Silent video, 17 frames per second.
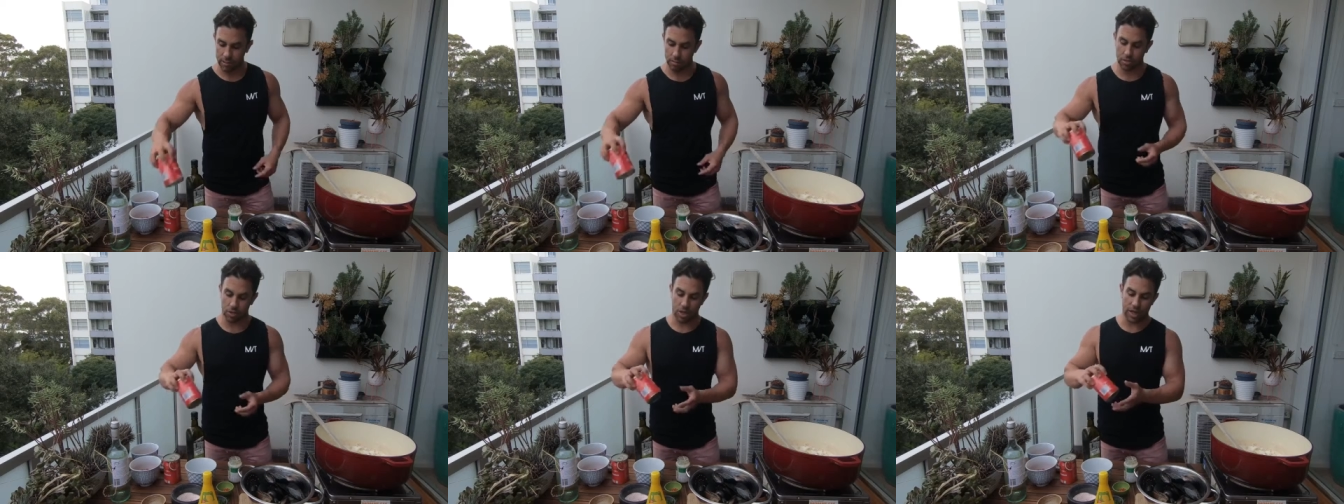
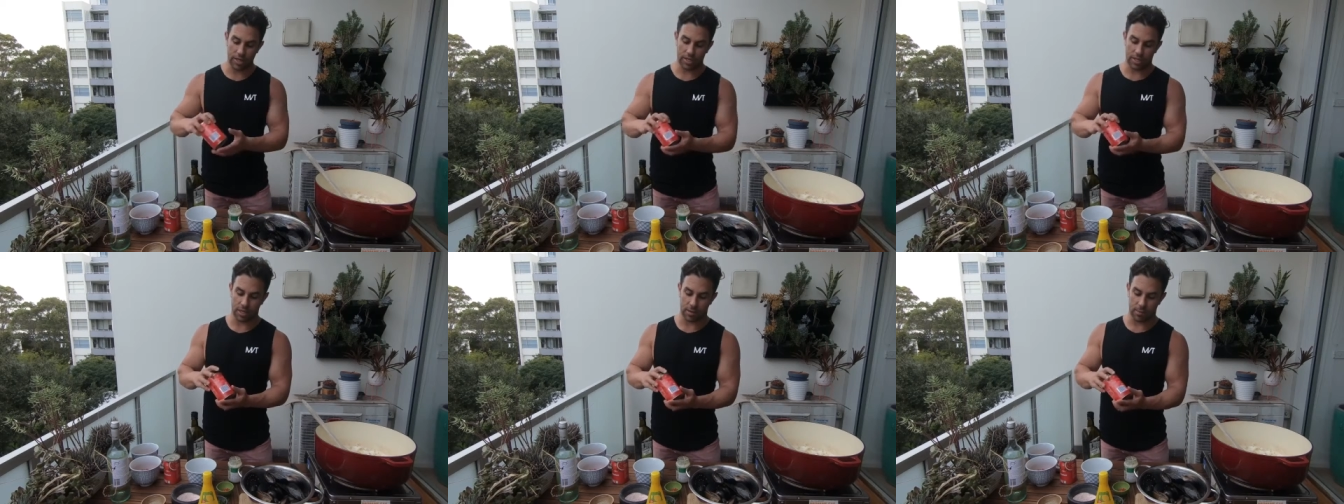some
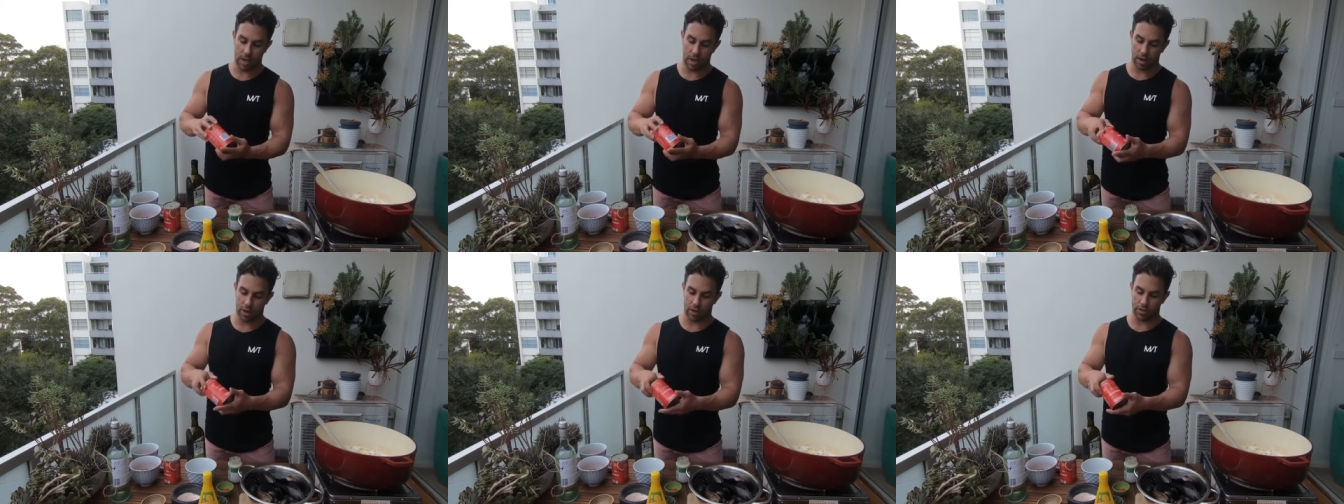diced
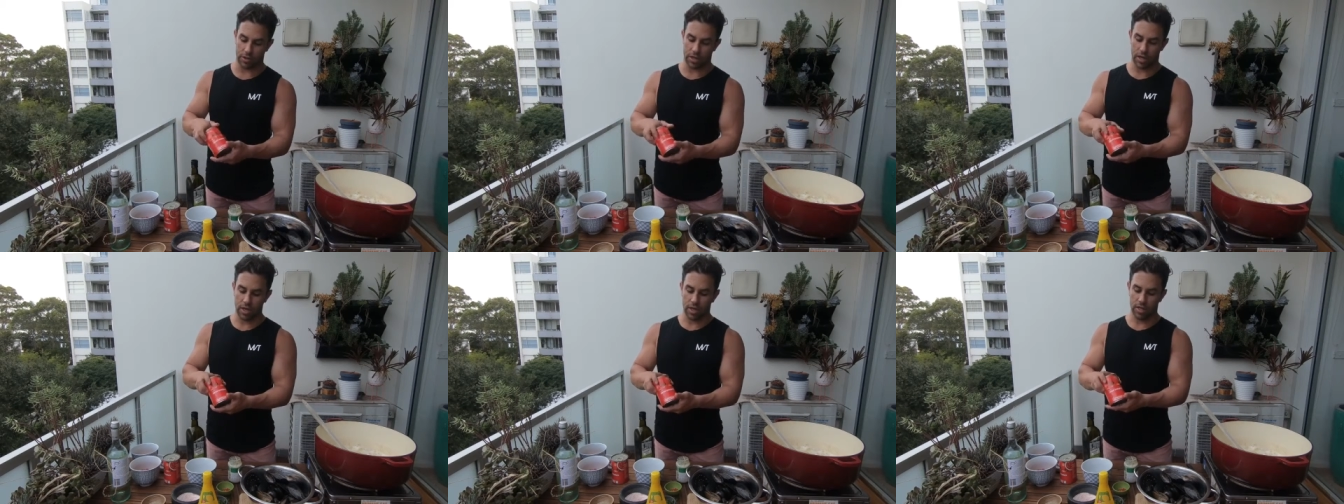
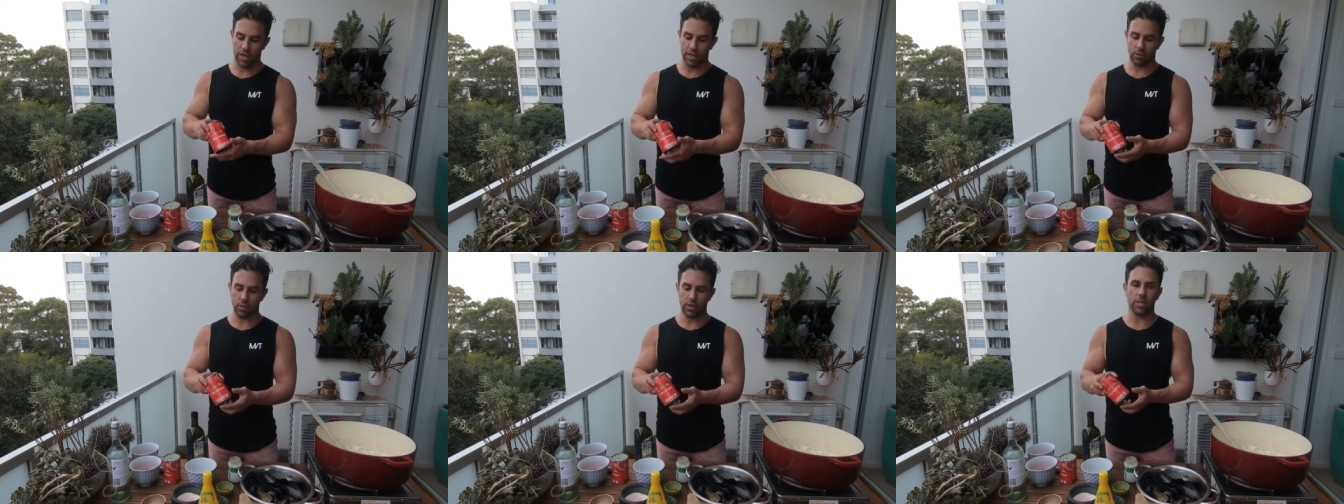tomatoes.
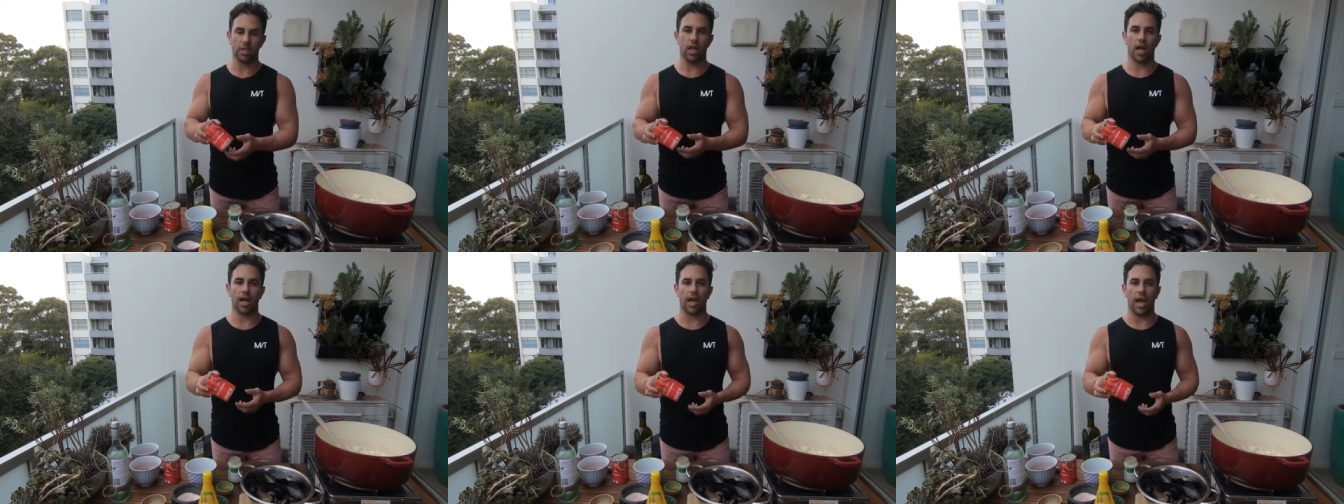These ones
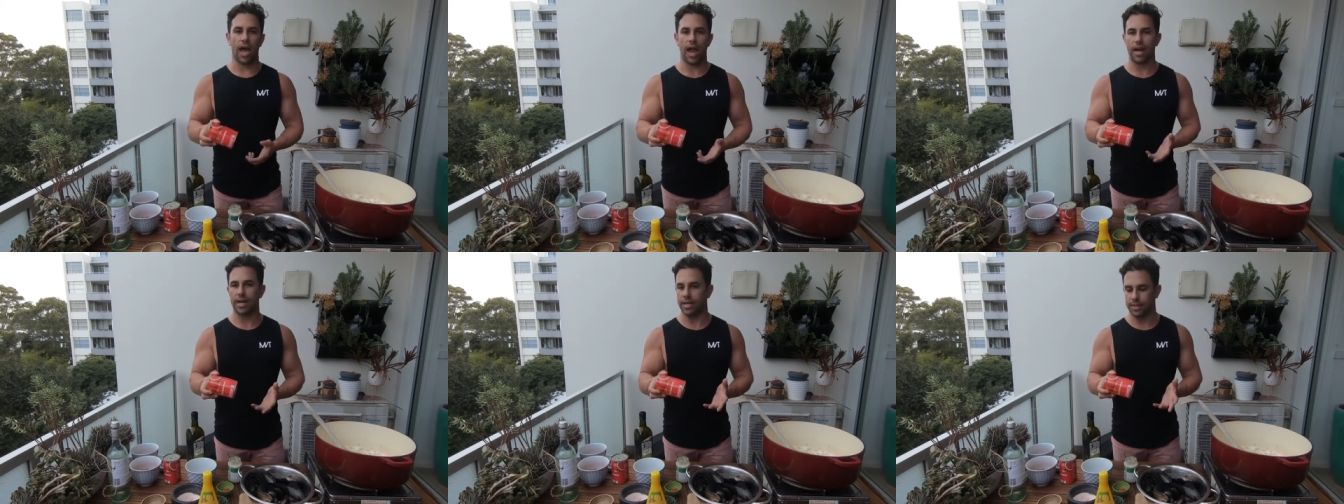are like
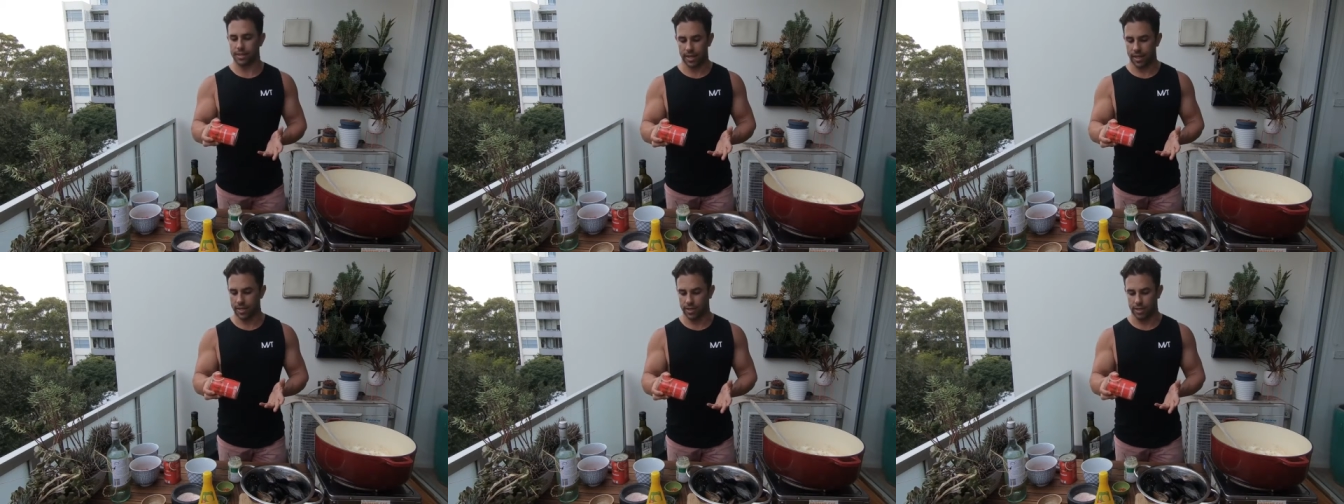80
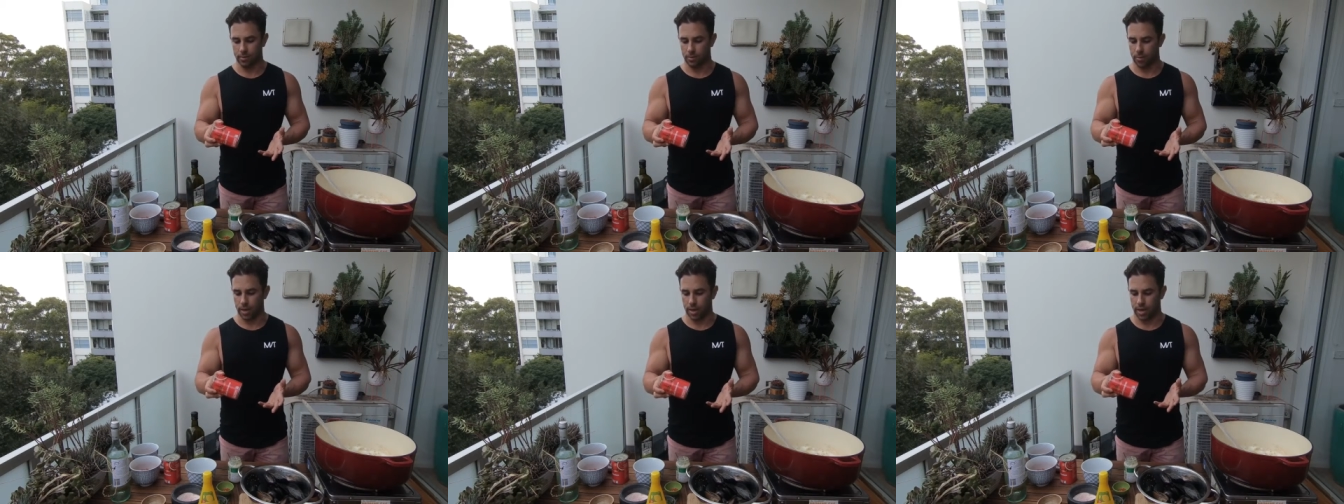cents
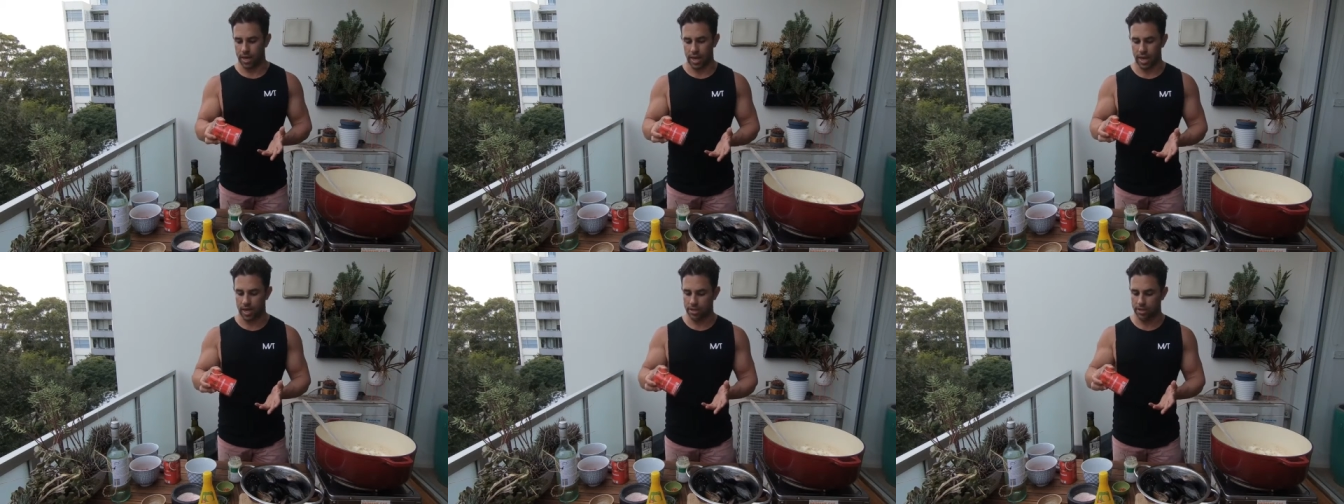a
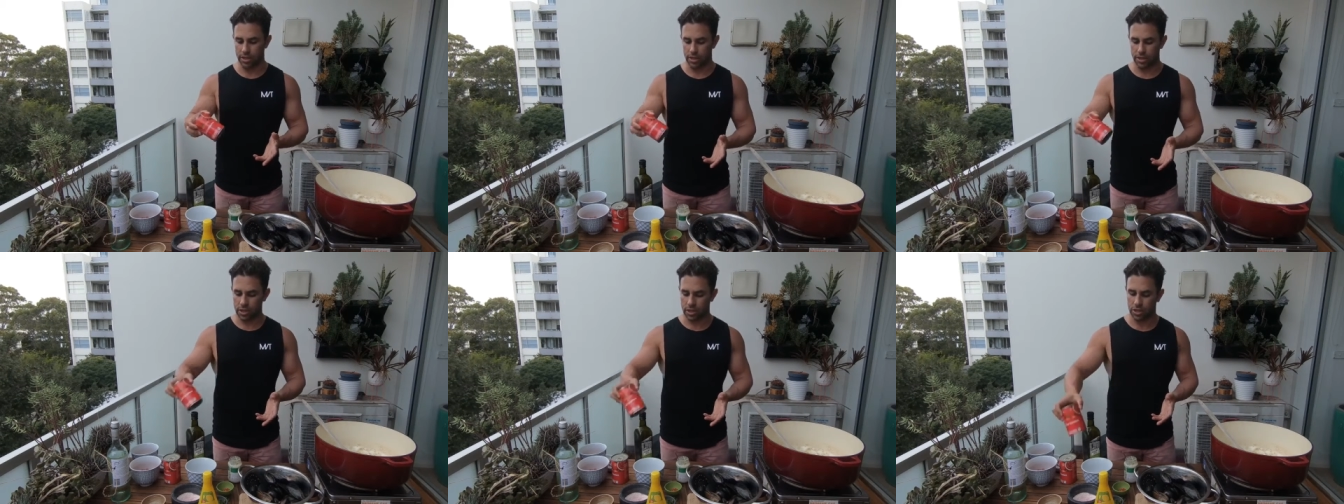can,
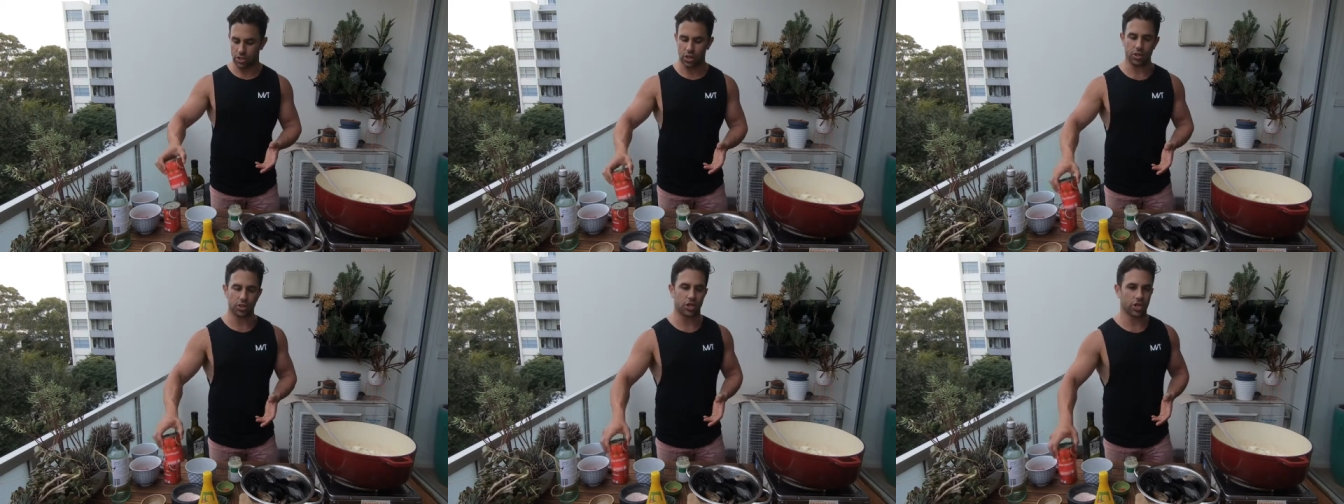so they're
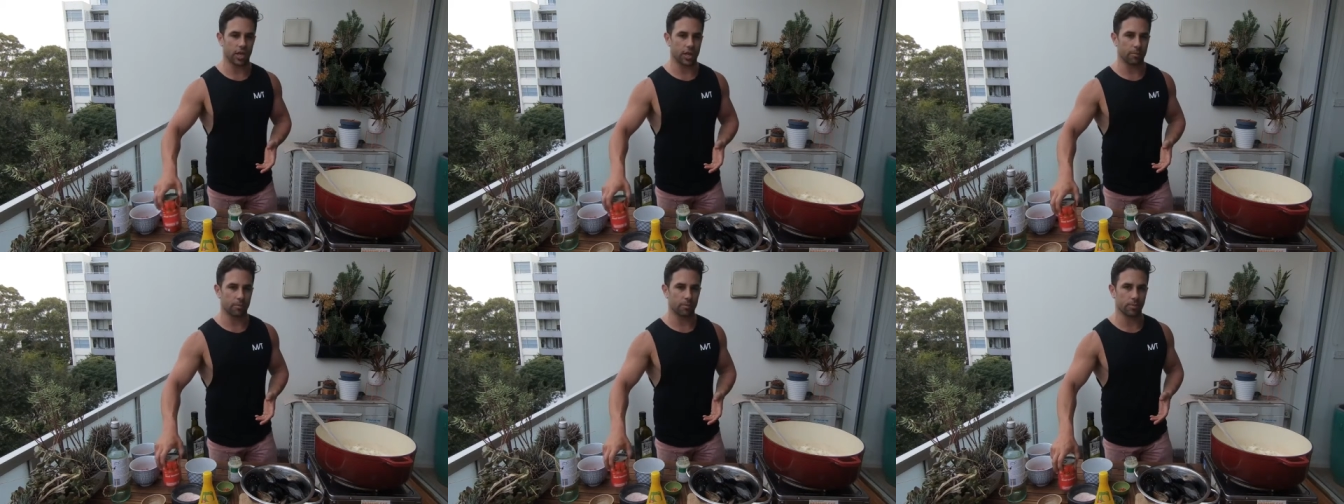just so
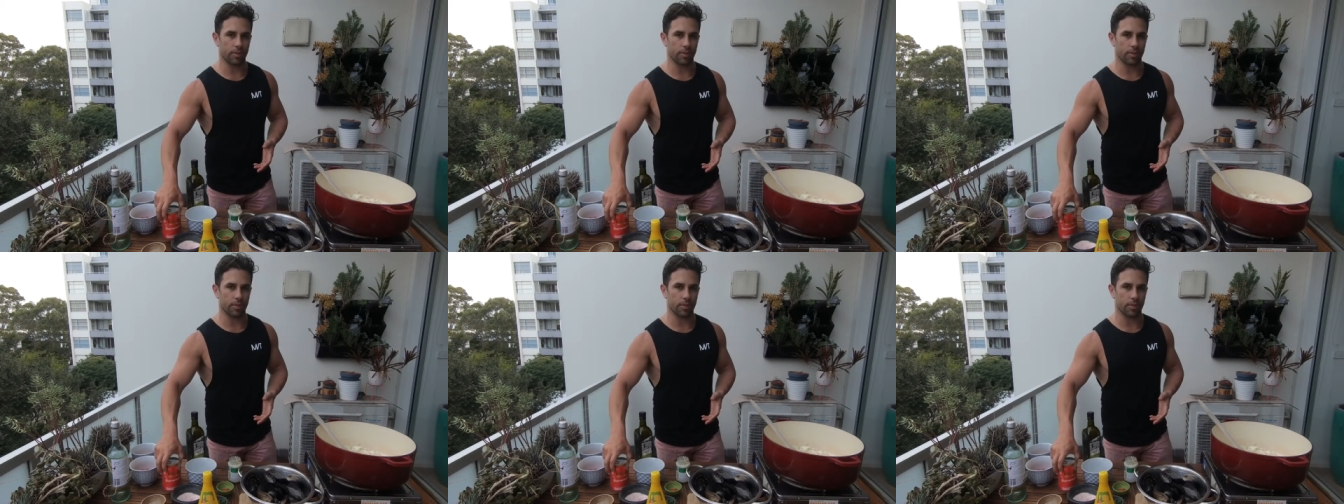cheap,